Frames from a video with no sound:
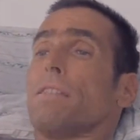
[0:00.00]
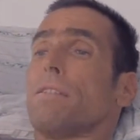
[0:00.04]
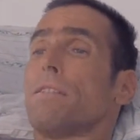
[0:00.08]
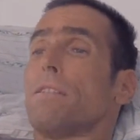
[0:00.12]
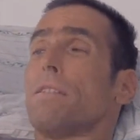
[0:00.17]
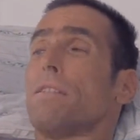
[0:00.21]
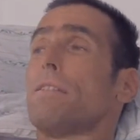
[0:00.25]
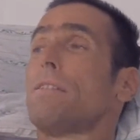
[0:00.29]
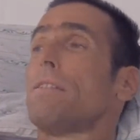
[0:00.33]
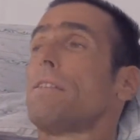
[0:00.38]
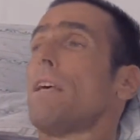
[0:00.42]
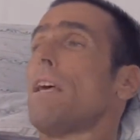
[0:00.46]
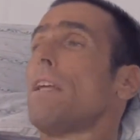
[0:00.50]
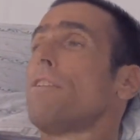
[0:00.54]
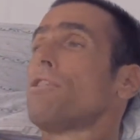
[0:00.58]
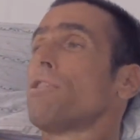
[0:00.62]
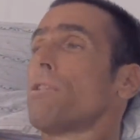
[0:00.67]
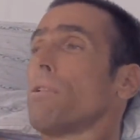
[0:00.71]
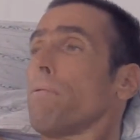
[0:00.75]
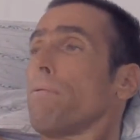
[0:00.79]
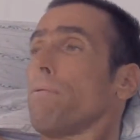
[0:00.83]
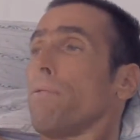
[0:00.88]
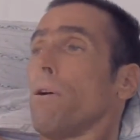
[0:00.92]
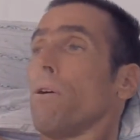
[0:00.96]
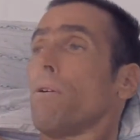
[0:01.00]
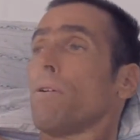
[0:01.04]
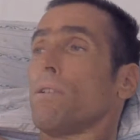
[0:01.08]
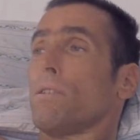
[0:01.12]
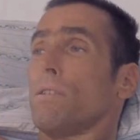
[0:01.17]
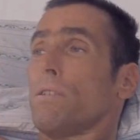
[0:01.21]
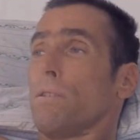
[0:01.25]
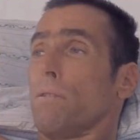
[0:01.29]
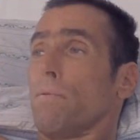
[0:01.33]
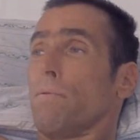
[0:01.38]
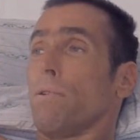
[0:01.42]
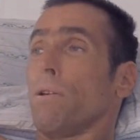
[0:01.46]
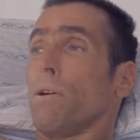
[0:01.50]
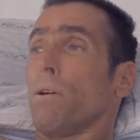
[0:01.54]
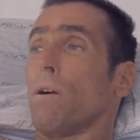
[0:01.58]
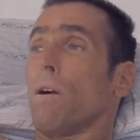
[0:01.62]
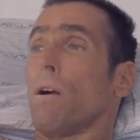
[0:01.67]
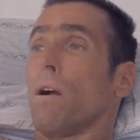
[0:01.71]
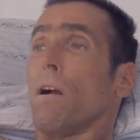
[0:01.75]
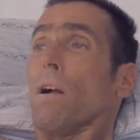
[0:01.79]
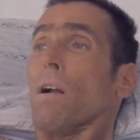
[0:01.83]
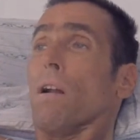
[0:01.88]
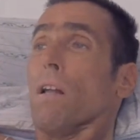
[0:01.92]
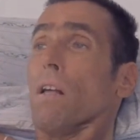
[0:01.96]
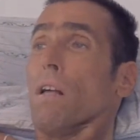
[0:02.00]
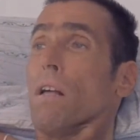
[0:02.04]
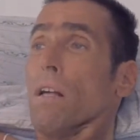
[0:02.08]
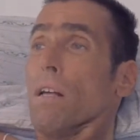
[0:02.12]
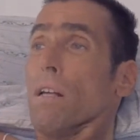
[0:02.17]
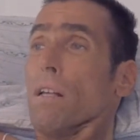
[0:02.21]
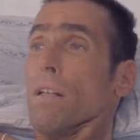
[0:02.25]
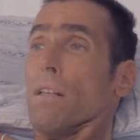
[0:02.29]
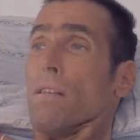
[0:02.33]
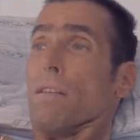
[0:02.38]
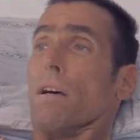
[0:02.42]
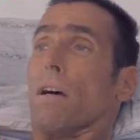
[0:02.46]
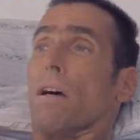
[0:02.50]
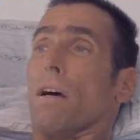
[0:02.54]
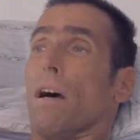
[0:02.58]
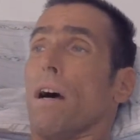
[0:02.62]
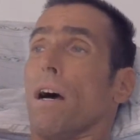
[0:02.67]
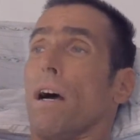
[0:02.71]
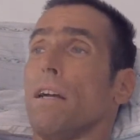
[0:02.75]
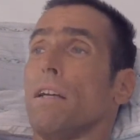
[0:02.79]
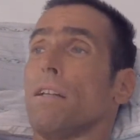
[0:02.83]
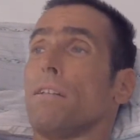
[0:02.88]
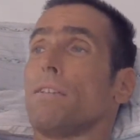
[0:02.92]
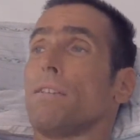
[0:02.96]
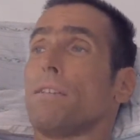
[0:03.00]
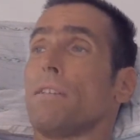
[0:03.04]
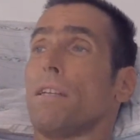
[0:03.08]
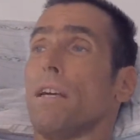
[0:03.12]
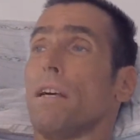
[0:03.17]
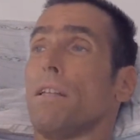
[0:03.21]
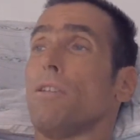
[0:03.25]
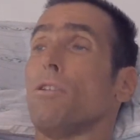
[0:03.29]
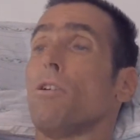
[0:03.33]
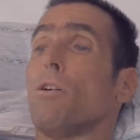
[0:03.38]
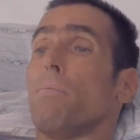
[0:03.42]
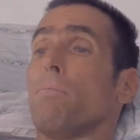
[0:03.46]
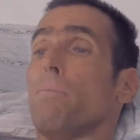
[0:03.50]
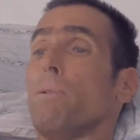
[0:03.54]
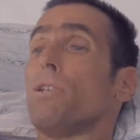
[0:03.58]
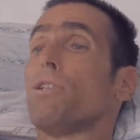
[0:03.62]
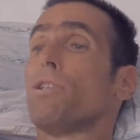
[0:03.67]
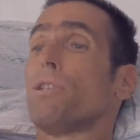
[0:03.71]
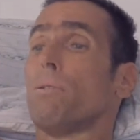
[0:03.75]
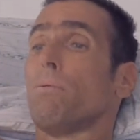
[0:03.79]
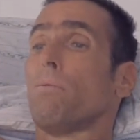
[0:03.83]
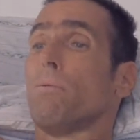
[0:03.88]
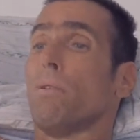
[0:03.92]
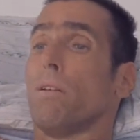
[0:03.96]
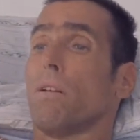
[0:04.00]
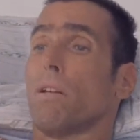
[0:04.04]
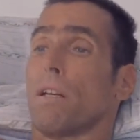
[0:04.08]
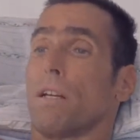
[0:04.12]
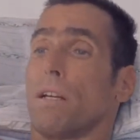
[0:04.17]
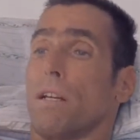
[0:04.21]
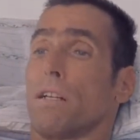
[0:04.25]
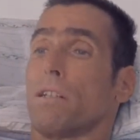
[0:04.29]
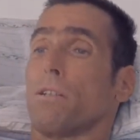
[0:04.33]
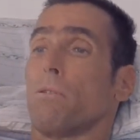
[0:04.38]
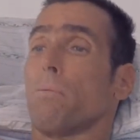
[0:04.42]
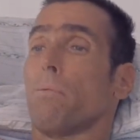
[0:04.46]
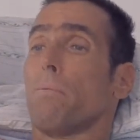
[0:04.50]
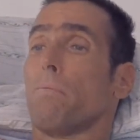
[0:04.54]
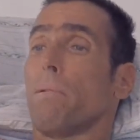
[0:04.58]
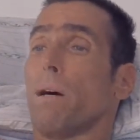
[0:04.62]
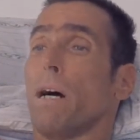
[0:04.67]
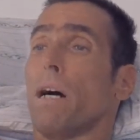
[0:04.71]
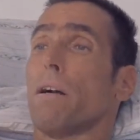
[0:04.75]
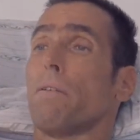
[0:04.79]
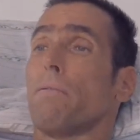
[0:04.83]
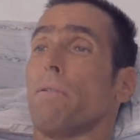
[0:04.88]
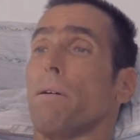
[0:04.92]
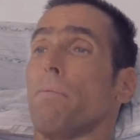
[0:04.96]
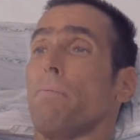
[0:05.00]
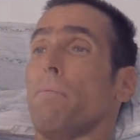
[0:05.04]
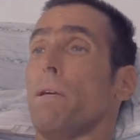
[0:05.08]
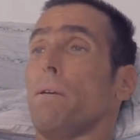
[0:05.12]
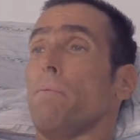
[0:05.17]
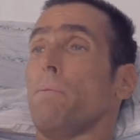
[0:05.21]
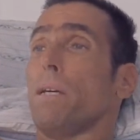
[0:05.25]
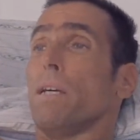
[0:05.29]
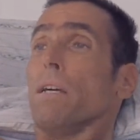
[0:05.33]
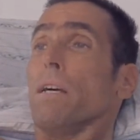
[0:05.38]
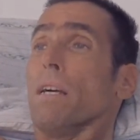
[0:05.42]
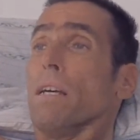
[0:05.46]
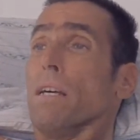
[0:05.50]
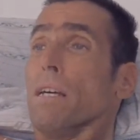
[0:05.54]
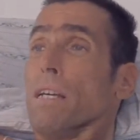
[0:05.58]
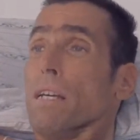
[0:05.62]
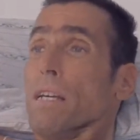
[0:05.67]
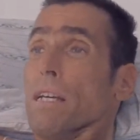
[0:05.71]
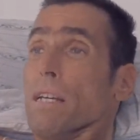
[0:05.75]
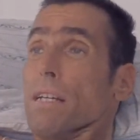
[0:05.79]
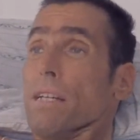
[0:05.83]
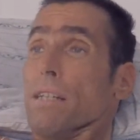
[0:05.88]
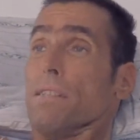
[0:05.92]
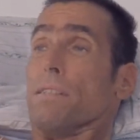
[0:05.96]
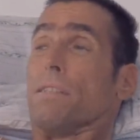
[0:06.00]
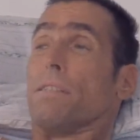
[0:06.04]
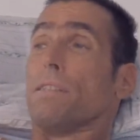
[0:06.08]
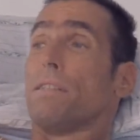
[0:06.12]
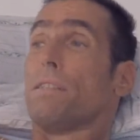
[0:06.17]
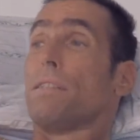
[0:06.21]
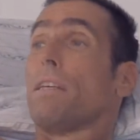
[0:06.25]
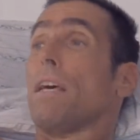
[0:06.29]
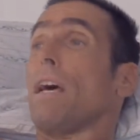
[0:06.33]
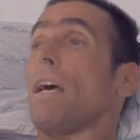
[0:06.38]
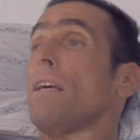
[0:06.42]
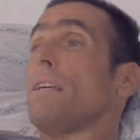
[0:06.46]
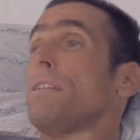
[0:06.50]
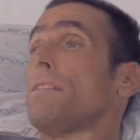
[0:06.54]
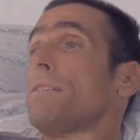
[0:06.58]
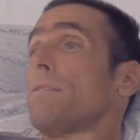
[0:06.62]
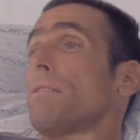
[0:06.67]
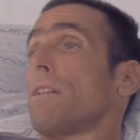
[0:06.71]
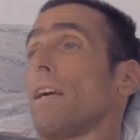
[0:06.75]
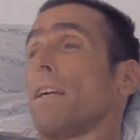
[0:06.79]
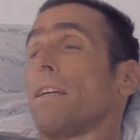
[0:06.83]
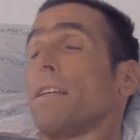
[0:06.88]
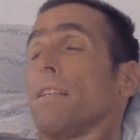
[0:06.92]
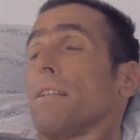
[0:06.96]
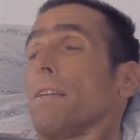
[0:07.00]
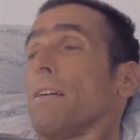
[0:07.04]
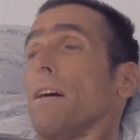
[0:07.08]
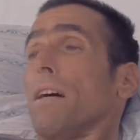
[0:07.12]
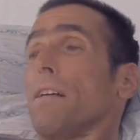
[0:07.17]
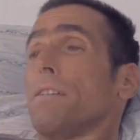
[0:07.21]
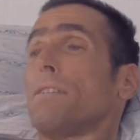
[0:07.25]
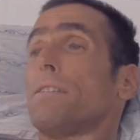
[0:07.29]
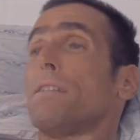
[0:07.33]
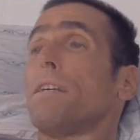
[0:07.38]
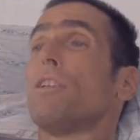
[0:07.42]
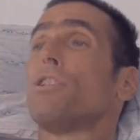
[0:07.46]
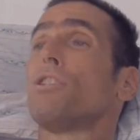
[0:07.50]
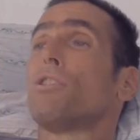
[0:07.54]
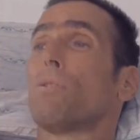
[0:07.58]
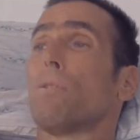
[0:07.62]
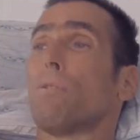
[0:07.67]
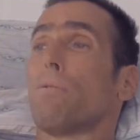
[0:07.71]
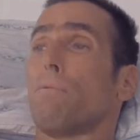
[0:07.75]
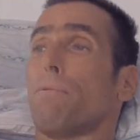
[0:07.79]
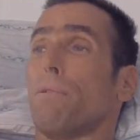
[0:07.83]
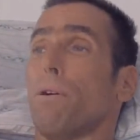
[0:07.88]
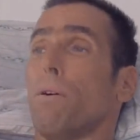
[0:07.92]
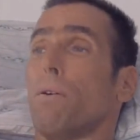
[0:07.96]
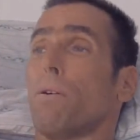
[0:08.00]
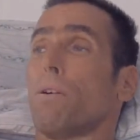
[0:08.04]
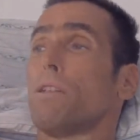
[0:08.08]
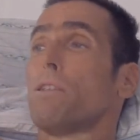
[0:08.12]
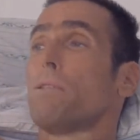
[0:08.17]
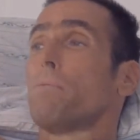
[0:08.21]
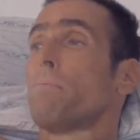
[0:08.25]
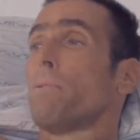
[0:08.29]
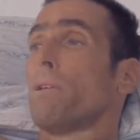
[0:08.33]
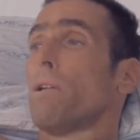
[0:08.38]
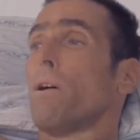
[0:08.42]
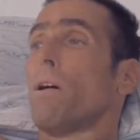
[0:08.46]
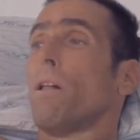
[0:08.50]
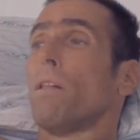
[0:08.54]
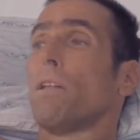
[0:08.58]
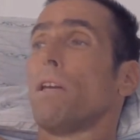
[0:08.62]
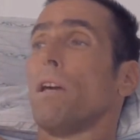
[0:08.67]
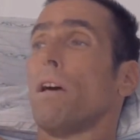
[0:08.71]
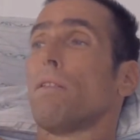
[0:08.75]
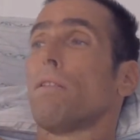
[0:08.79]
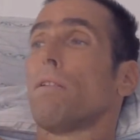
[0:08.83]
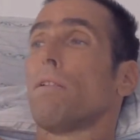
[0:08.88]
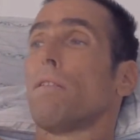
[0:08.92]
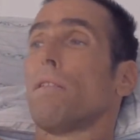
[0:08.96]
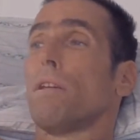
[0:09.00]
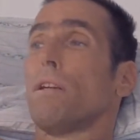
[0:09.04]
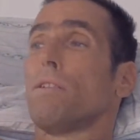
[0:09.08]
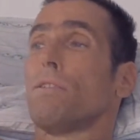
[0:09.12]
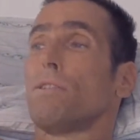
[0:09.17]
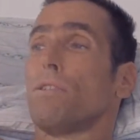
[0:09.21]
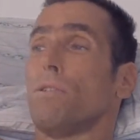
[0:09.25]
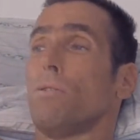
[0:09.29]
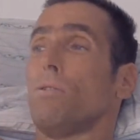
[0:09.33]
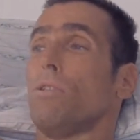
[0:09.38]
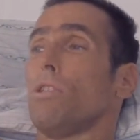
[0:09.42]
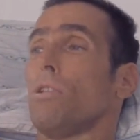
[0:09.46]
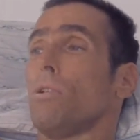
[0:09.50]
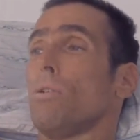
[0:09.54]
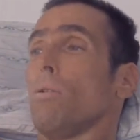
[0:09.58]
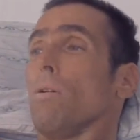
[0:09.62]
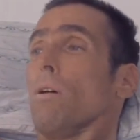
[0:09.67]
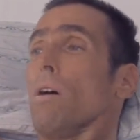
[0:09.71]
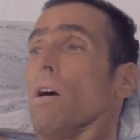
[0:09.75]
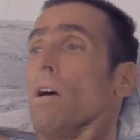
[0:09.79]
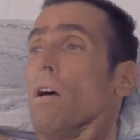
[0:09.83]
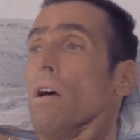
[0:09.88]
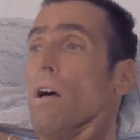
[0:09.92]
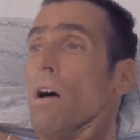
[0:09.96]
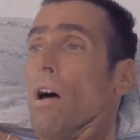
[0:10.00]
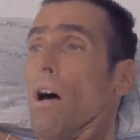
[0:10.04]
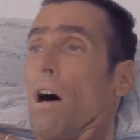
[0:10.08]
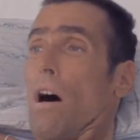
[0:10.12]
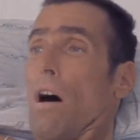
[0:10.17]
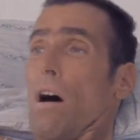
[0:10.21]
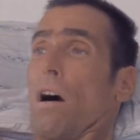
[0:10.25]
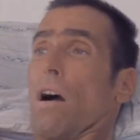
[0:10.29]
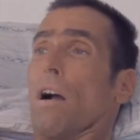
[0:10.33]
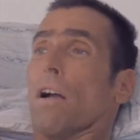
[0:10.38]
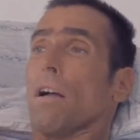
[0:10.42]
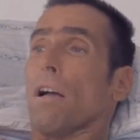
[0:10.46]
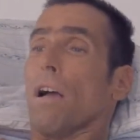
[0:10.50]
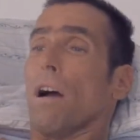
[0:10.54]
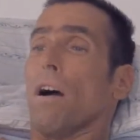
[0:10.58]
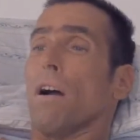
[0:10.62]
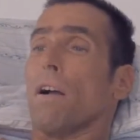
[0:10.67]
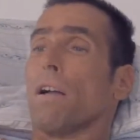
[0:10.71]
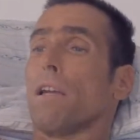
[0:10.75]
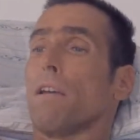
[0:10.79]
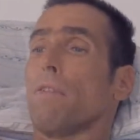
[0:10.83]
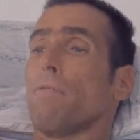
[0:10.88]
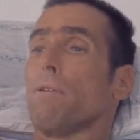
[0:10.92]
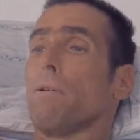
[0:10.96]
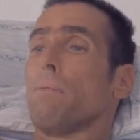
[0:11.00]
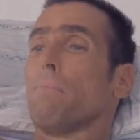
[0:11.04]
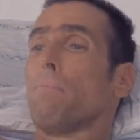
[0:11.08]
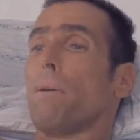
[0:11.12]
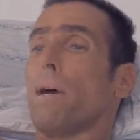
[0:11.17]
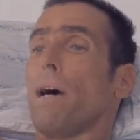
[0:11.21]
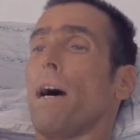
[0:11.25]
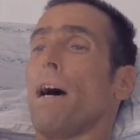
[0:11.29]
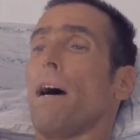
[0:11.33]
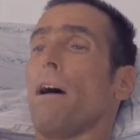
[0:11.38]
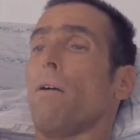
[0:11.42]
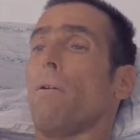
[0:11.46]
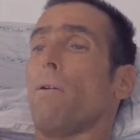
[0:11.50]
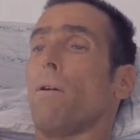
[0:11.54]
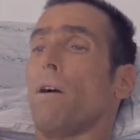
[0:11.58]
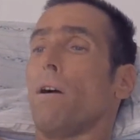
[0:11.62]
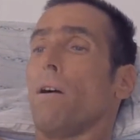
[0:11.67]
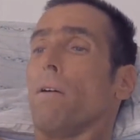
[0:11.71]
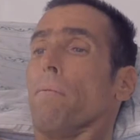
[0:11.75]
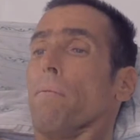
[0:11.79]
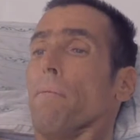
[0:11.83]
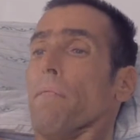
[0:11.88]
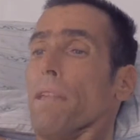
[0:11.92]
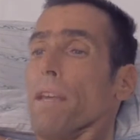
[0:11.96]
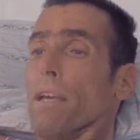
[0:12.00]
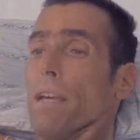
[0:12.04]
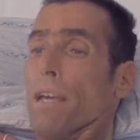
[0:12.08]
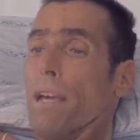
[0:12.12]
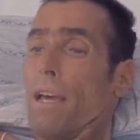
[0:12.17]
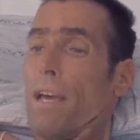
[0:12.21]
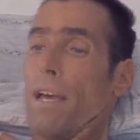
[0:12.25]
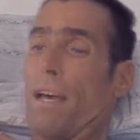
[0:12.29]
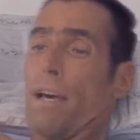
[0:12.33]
This is the central focus of I understand your mission, connected with Bhagavan maybe, is like a central focus, but all the other things you do are giving power